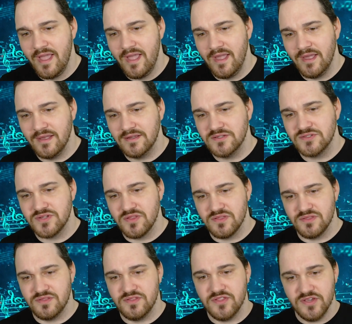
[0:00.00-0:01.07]
And
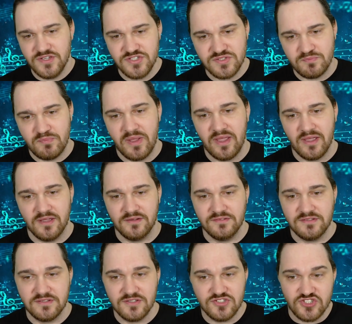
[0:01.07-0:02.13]
this
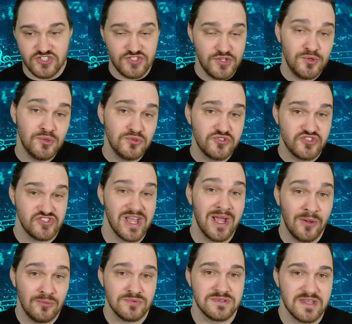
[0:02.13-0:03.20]
band still
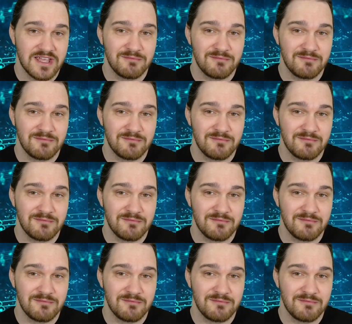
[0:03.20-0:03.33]
sounds